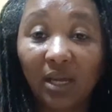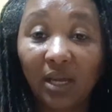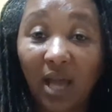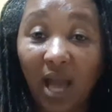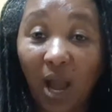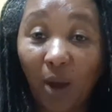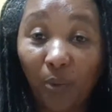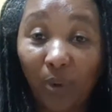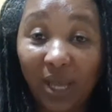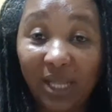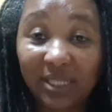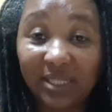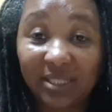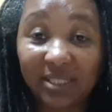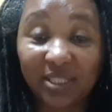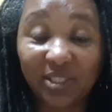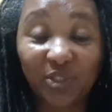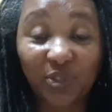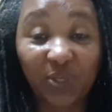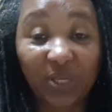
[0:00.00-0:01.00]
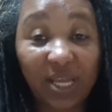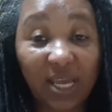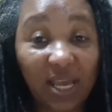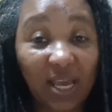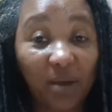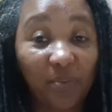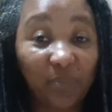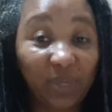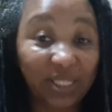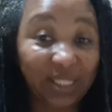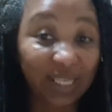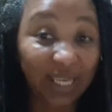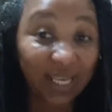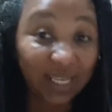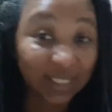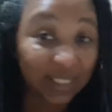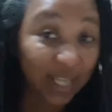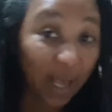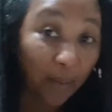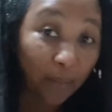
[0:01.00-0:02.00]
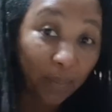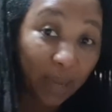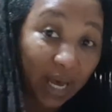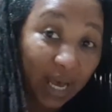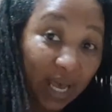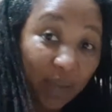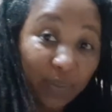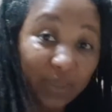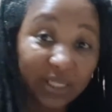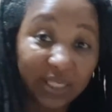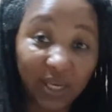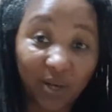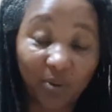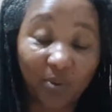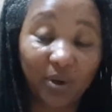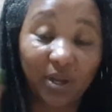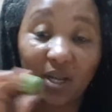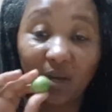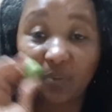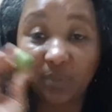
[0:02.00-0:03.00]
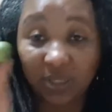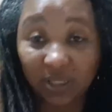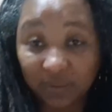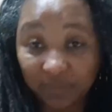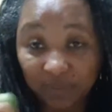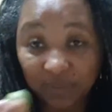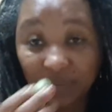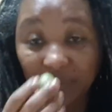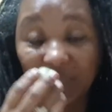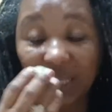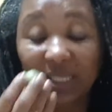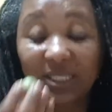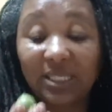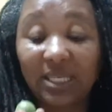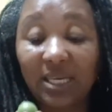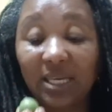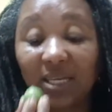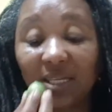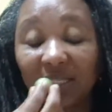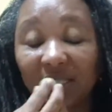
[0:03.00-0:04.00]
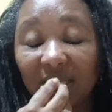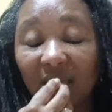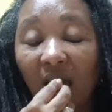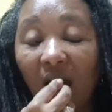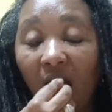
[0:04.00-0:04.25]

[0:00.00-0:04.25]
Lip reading: I went today, I'm taste and buy, I take one and taste,